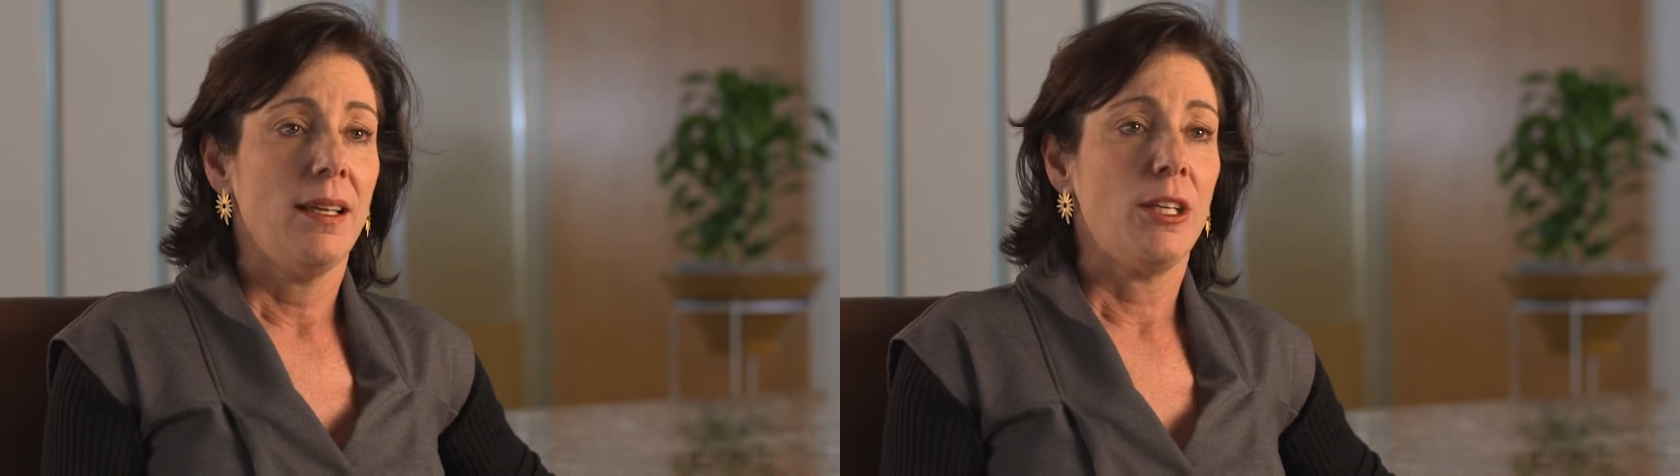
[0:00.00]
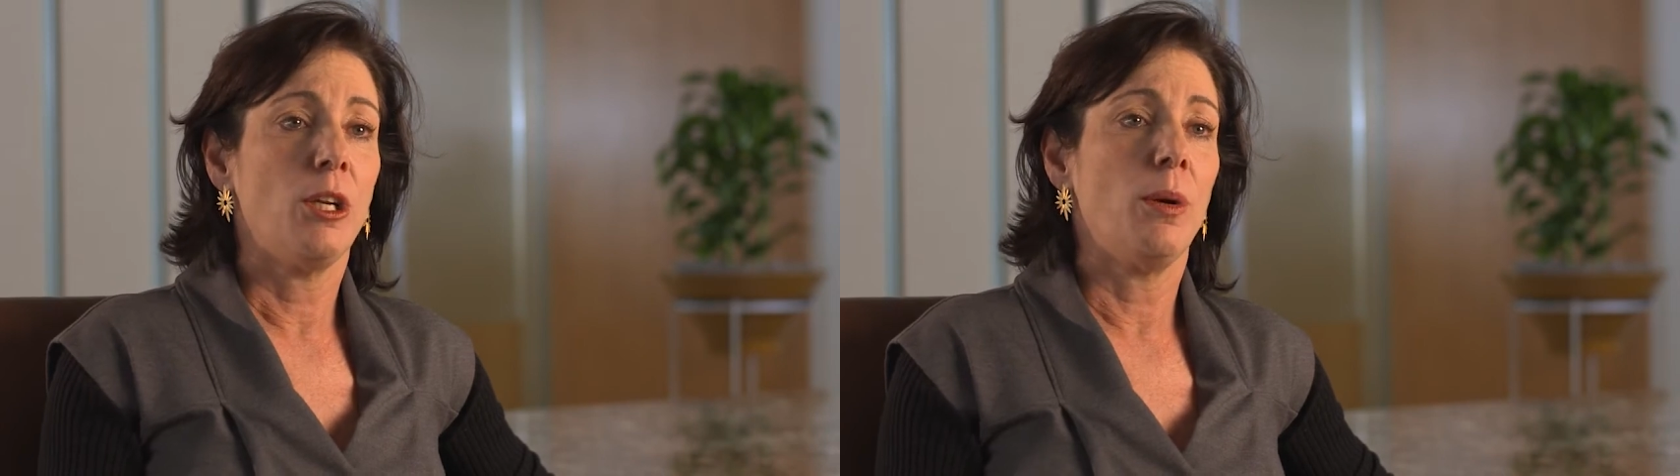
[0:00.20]

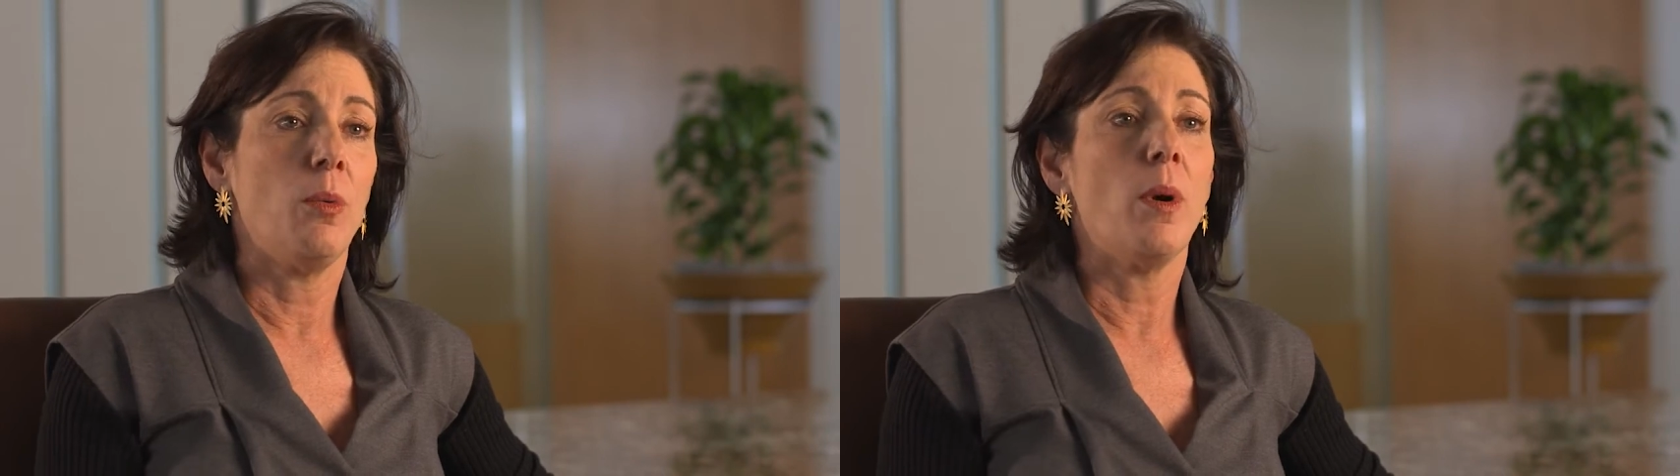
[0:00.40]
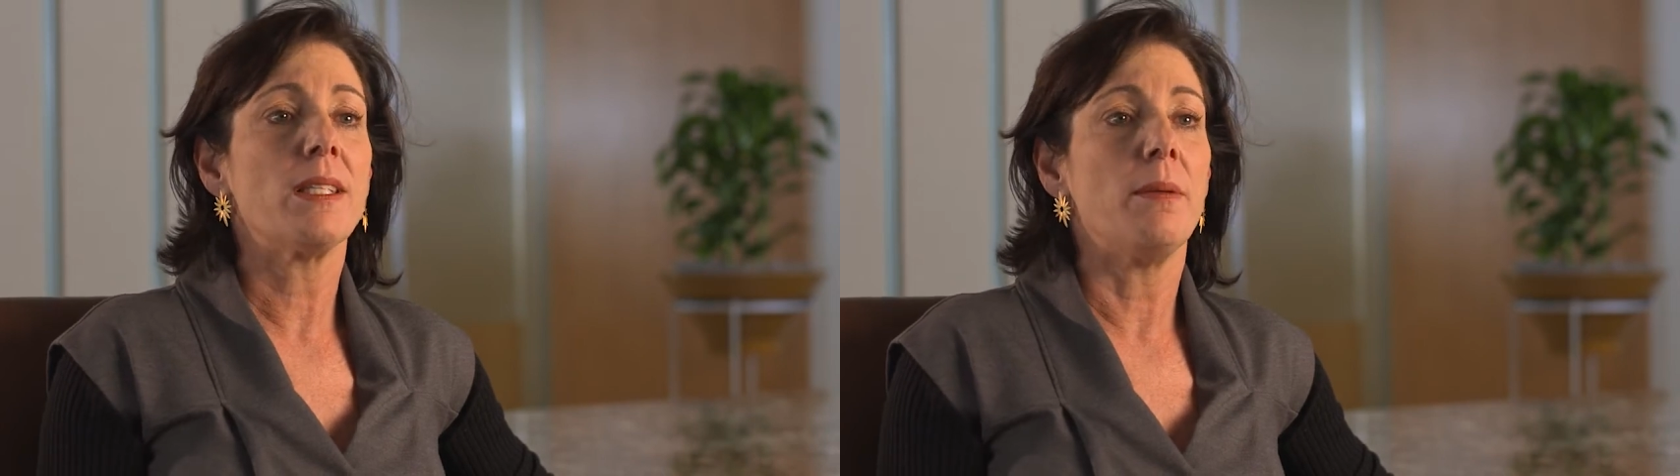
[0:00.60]
it
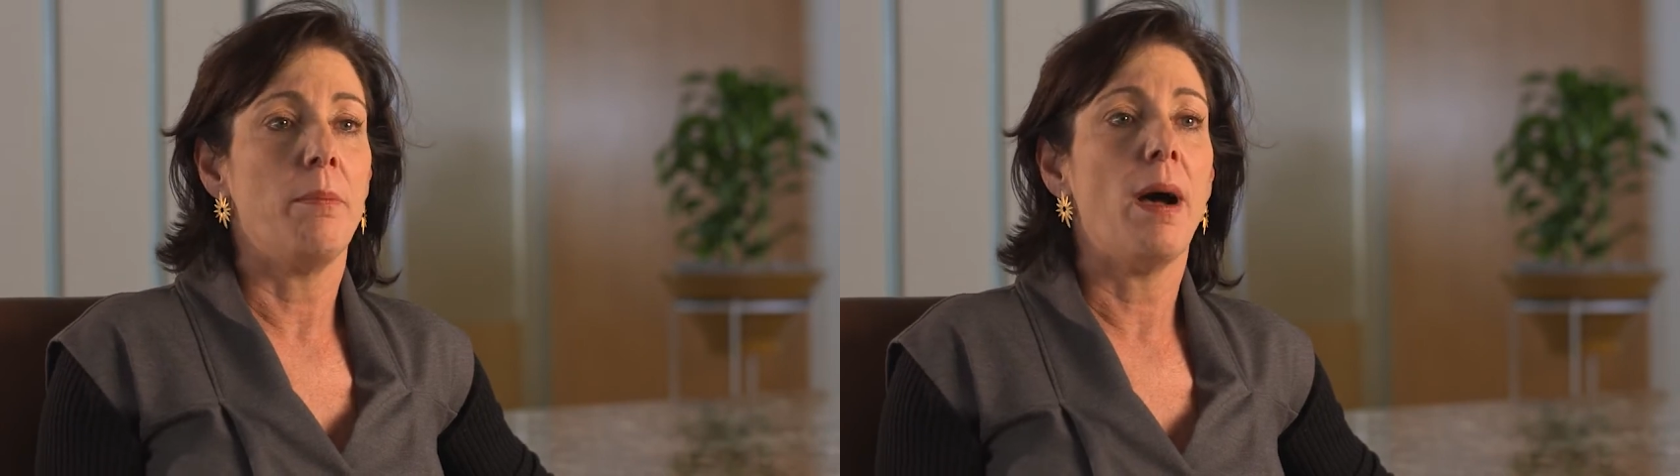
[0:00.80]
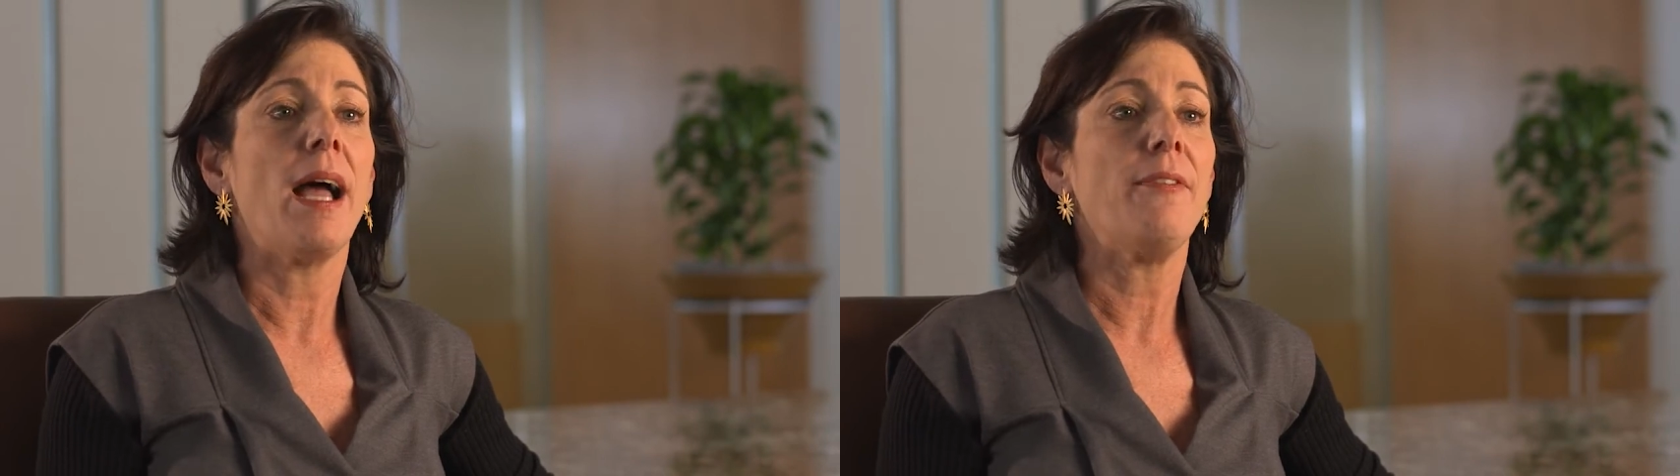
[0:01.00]
wasn't
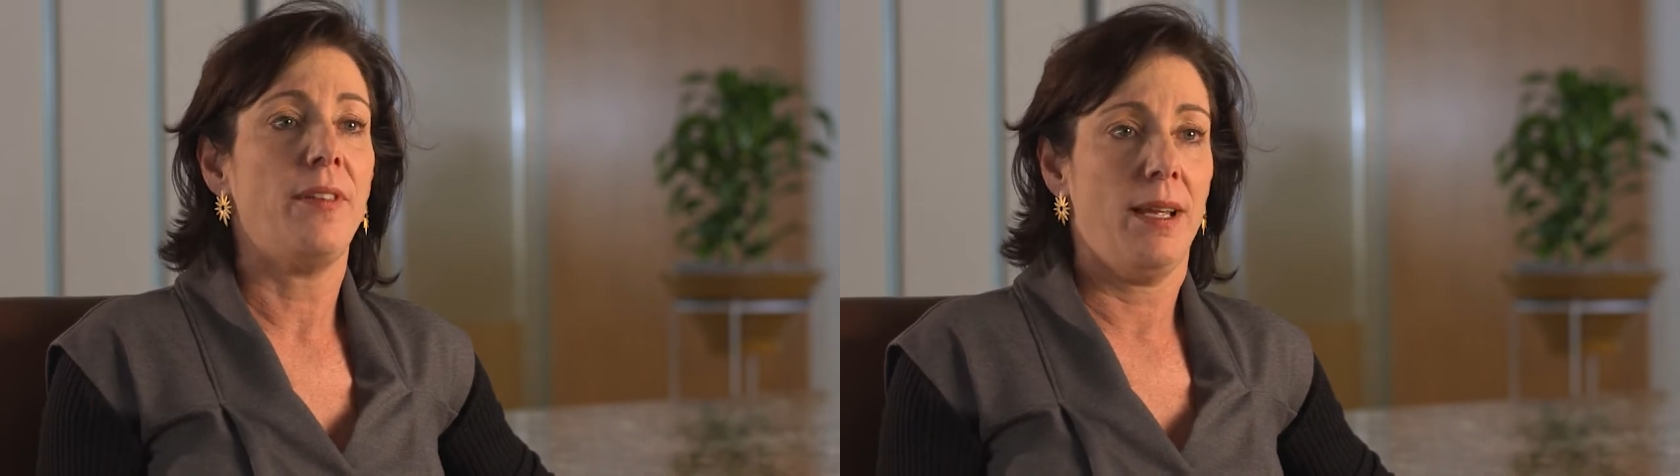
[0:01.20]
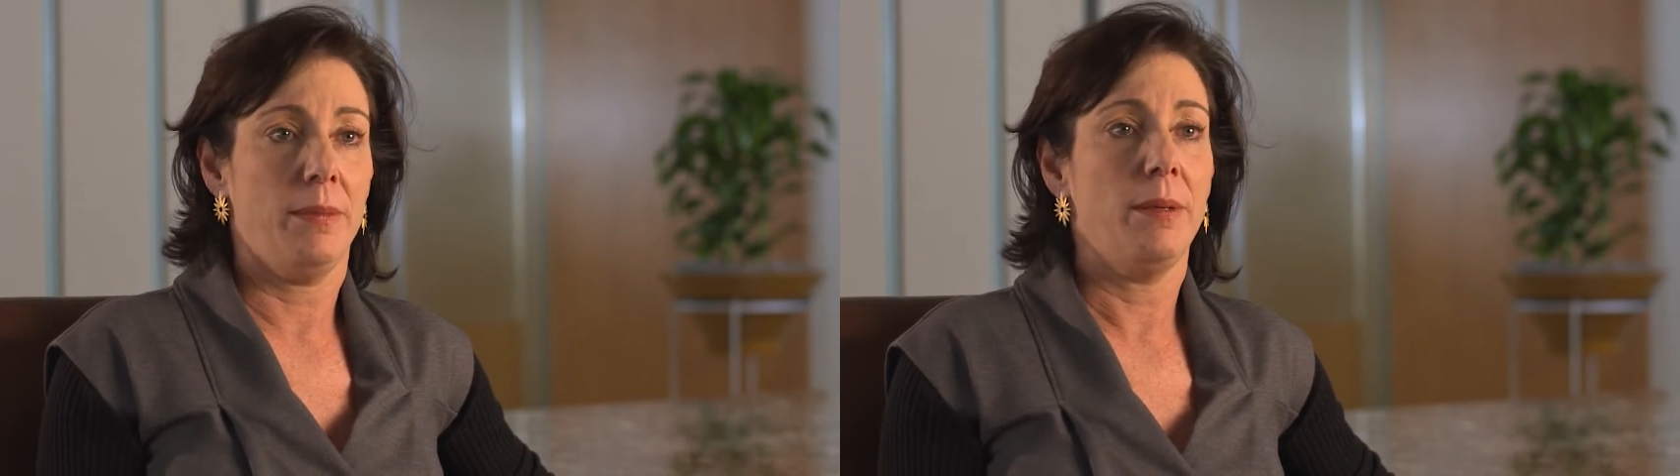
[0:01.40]
my
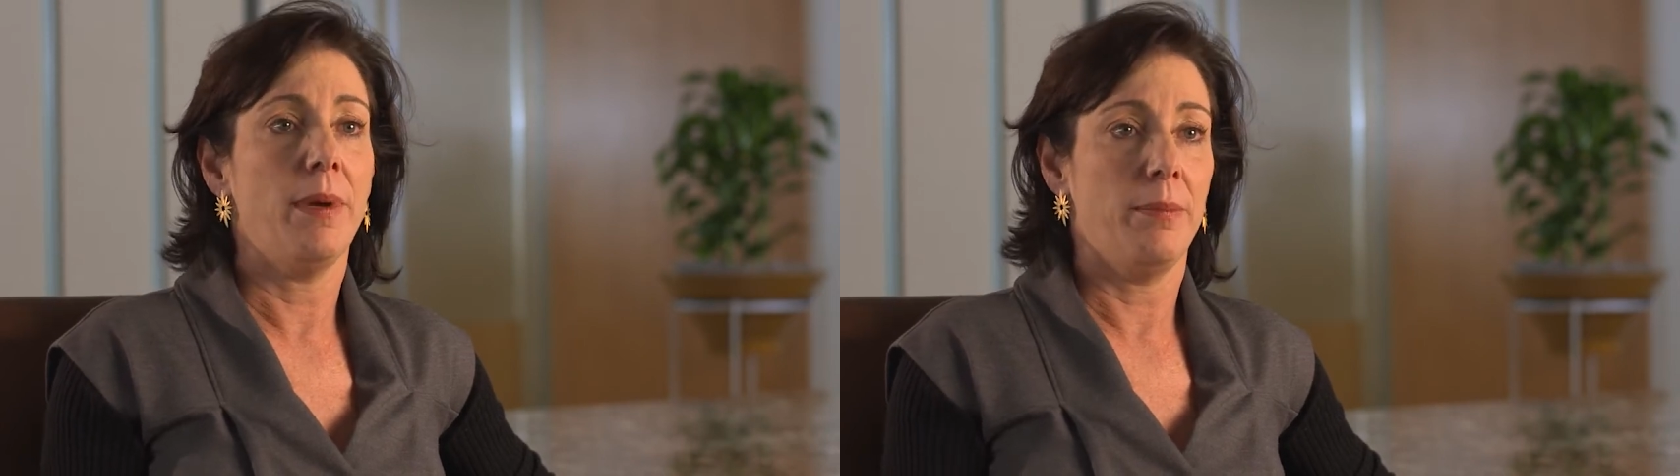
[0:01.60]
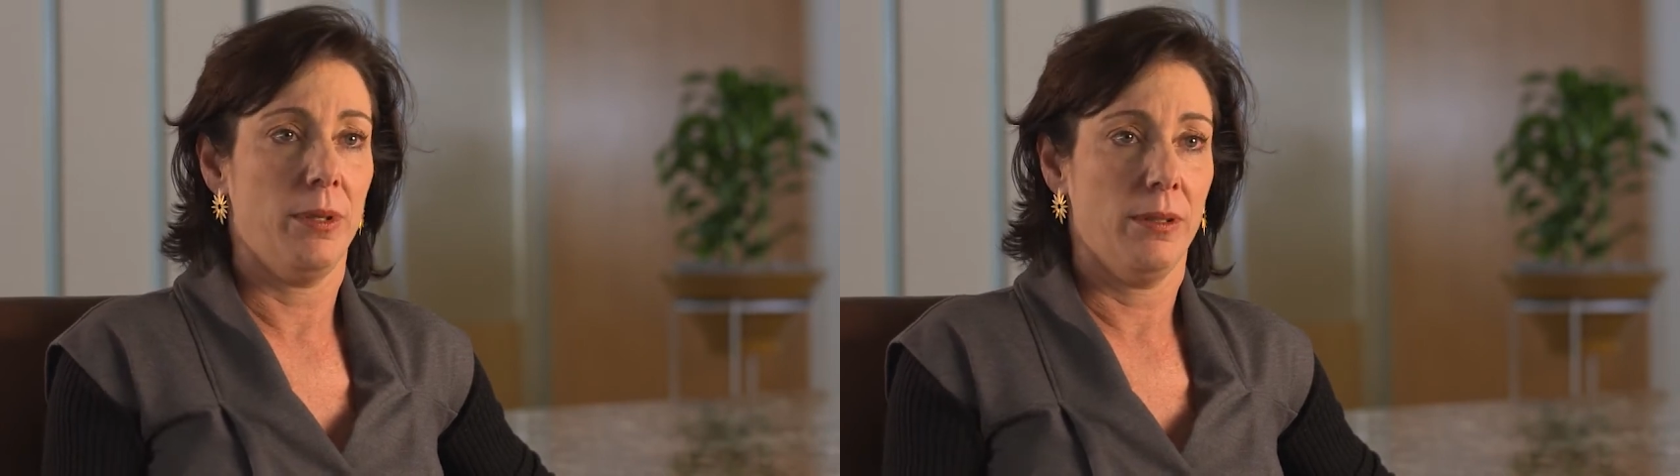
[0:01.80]
family
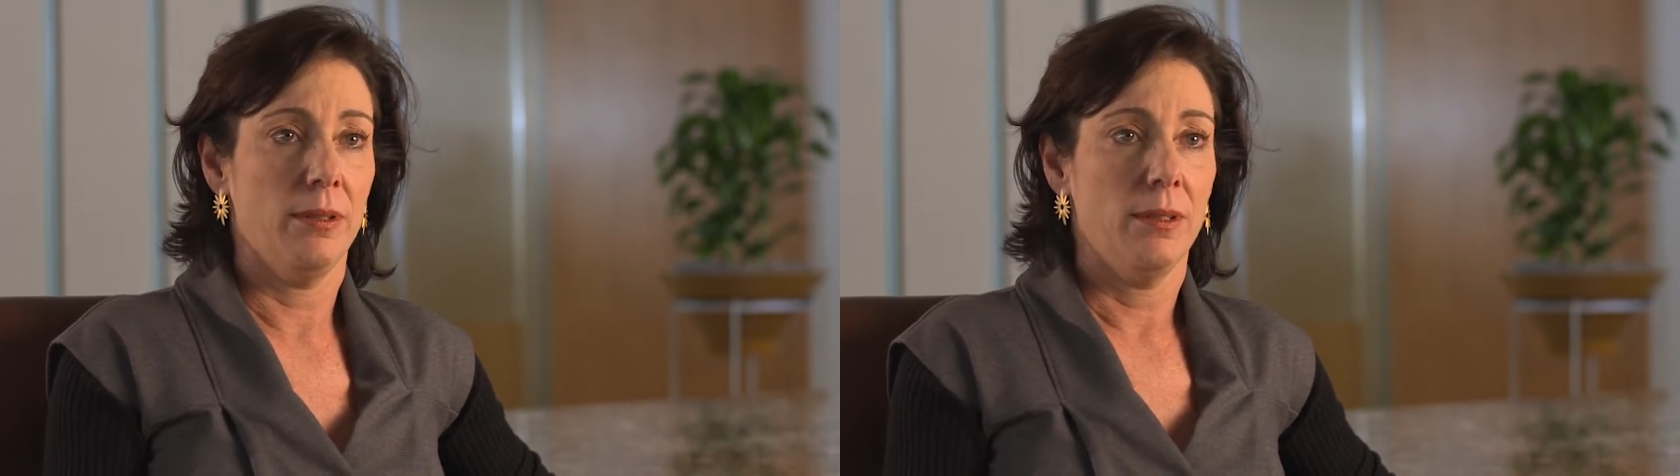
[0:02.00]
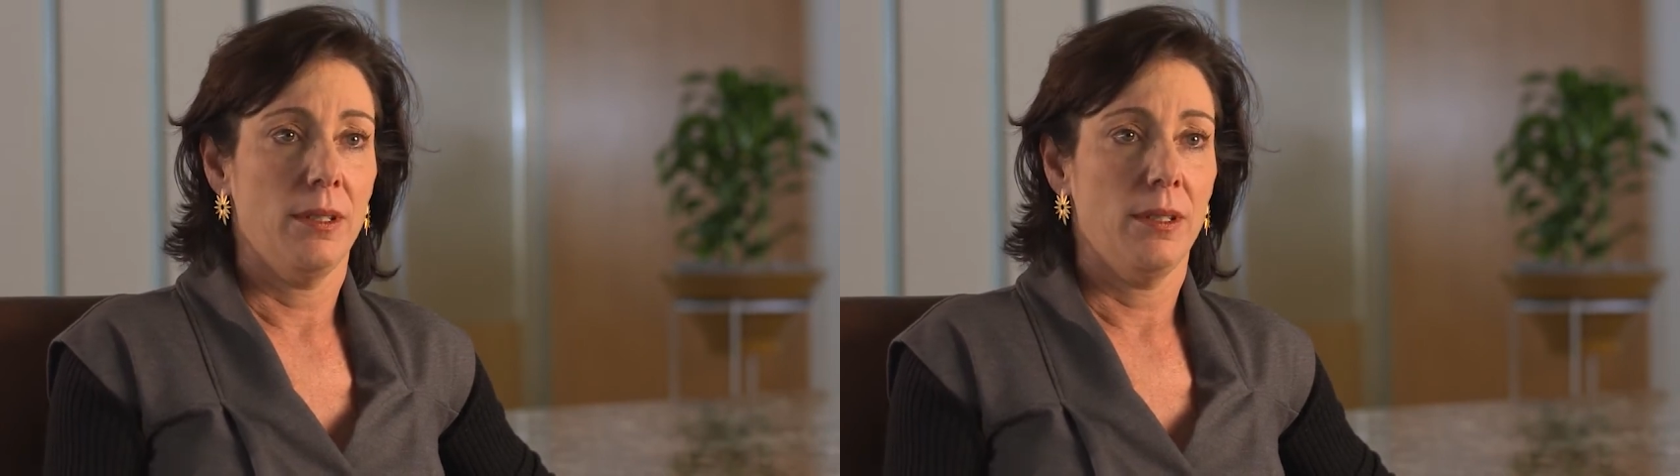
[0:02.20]
member